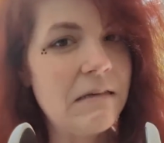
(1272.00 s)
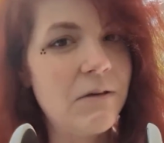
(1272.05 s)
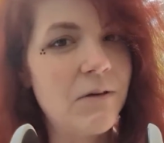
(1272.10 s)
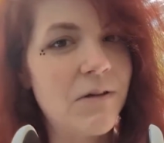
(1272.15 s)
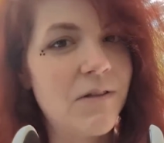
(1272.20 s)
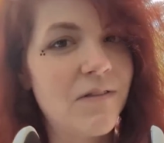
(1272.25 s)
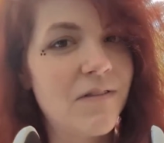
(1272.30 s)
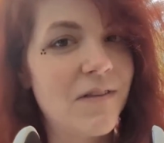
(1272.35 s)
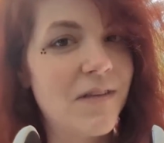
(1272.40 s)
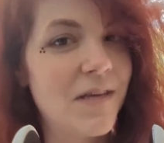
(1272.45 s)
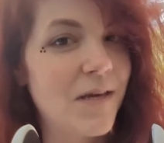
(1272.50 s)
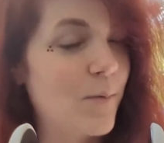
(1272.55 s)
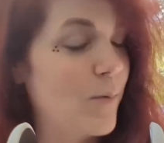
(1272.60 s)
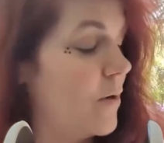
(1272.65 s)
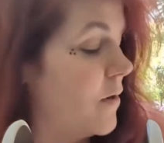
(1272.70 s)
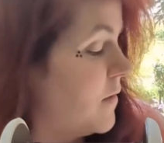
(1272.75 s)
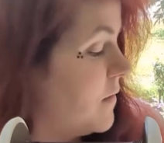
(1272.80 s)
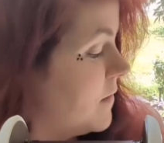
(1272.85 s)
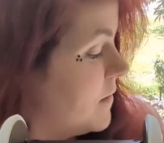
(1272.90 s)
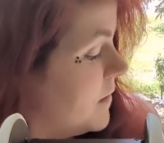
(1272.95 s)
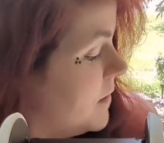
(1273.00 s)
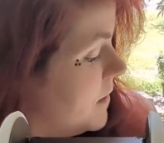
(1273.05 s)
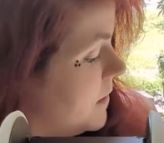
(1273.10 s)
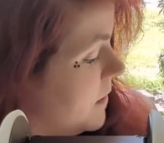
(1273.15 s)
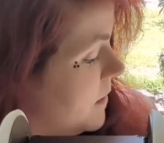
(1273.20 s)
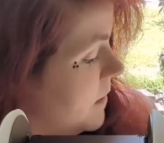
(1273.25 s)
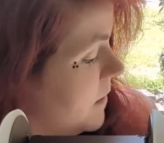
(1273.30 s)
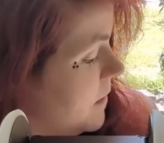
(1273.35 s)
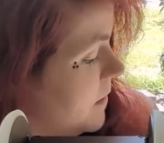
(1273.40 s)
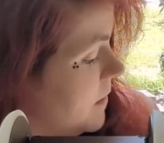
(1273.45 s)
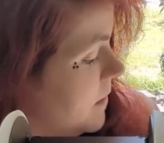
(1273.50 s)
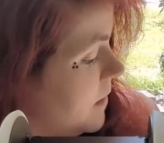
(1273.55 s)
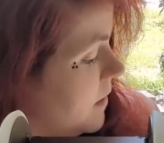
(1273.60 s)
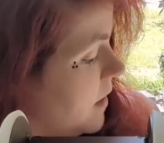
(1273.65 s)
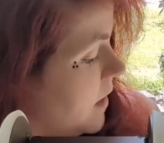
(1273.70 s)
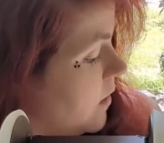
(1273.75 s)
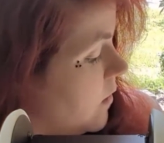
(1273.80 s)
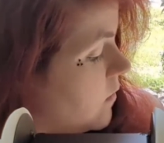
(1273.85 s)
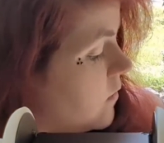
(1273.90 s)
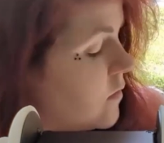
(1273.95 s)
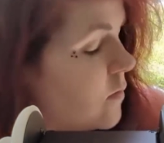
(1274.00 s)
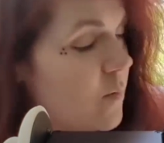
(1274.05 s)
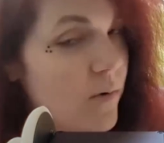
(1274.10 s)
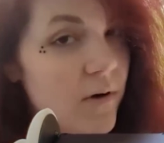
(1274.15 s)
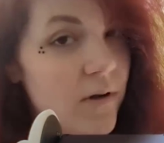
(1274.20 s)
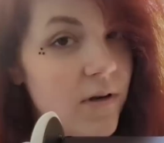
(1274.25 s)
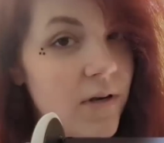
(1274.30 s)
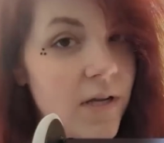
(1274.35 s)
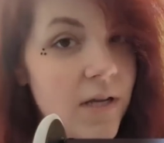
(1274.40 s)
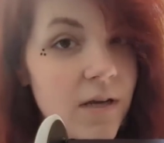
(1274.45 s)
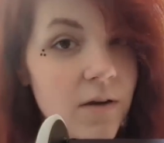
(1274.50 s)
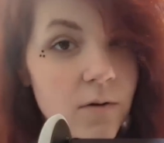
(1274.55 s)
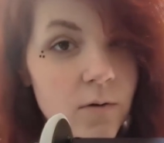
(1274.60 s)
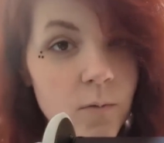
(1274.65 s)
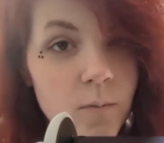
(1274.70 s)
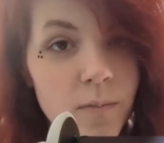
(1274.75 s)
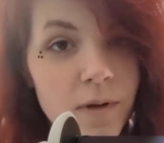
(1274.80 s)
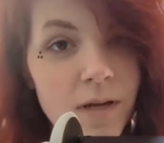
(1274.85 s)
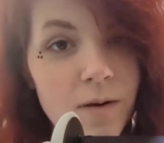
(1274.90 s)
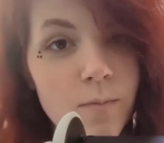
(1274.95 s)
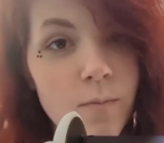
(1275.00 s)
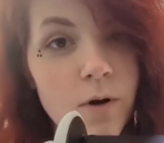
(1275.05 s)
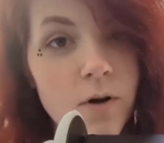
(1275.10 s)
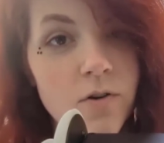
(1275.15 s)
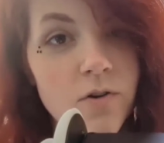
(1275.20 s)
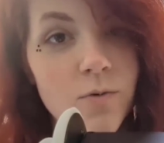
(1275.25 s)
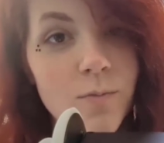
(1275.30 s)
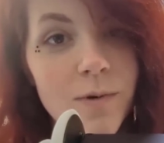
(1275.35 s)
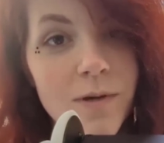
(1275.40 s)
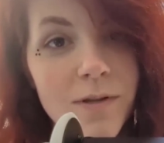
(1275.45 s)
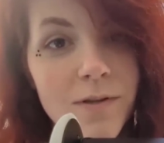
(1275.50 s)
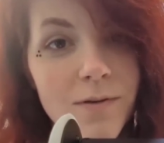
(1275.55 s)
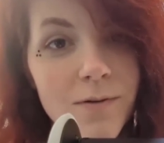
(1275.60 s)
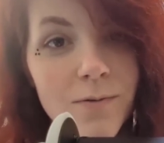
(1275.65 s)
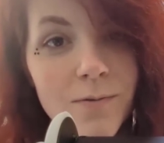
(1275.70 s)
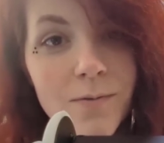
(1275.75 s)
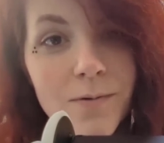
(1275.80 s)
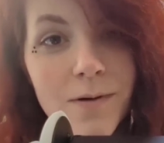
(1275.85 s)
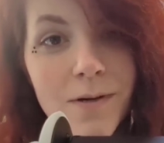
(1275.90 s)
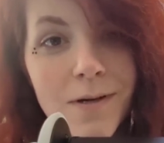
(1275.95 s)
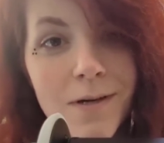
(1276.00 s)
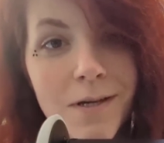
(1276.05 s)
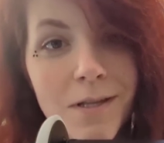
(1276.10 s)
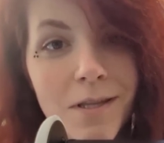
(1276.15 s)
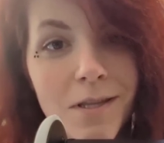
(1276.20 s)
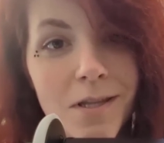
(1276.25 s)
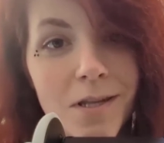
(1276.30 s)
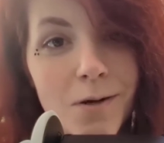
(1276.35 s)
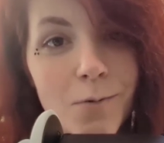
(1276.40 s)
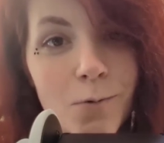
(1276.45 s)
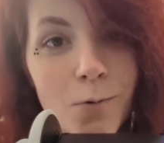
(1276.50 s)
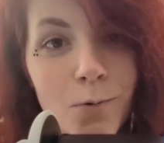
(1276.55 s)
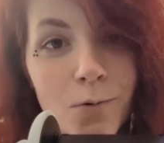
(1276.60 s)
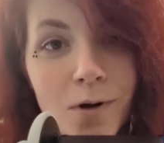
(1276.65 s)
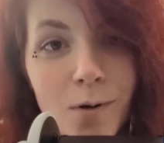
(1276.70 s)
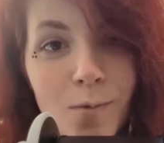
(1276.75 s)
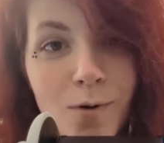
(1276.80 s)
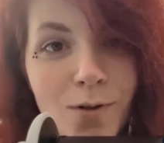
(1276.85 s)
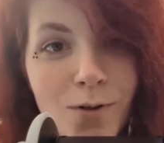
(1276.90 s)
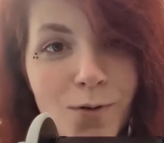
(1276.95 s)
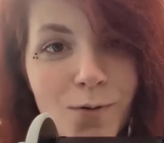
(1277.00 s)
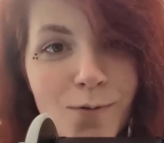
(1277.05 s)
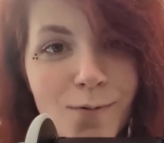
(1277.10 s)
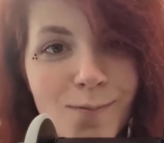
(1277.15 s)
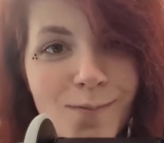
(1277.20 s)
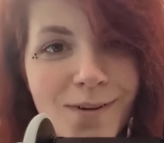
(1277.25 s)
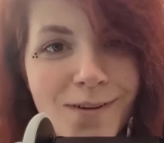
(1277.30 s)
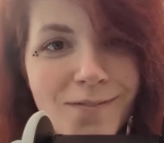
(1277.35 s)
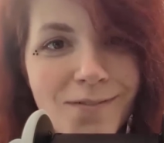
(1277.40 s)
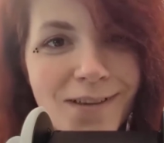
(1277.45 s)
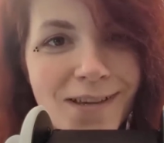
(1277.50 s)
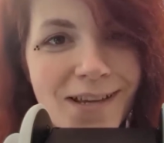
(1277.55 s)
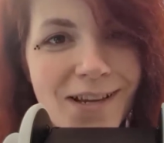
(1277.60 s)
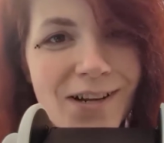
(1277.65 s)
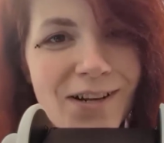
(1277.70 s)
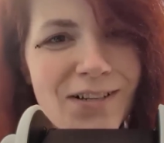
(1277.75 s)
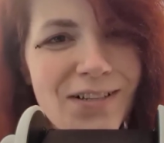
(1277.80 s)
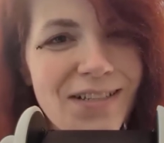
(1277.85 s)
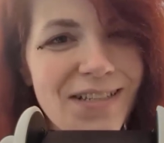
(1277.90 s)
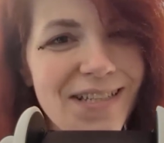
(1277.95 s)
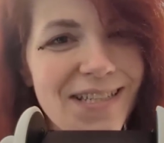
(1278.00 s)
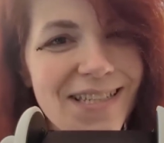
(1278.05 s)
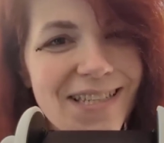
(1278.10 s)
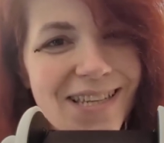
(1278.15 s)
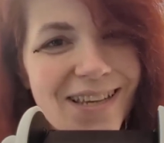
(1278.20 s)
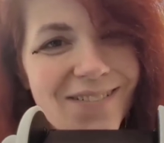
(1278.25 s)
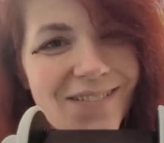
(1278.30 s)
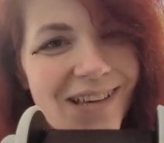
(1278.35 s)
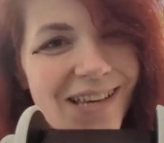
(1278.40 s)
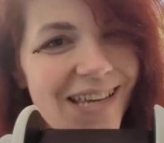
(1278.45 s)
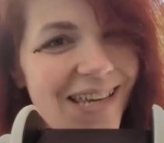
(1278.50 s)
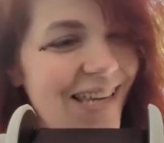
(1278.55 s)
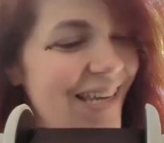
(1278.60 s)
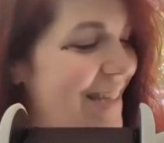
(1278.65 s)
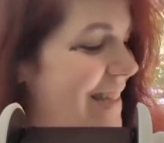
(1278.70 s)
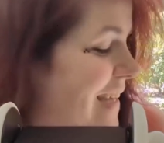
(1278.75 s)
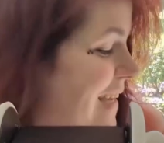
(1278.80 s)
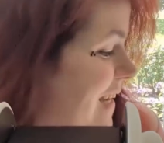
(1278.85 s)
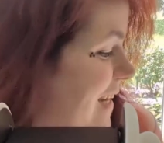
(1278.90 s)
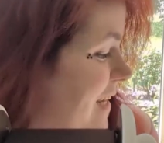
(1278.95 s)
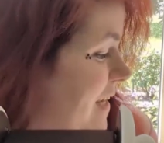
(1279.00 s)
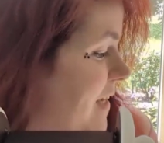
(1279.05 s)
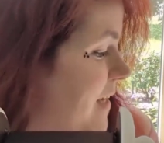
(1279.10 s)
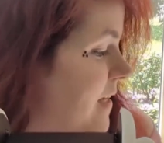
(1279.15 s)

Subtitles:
You can see I also brought a homemade marshmallow that I will rub all over my fingers to see if I can get that.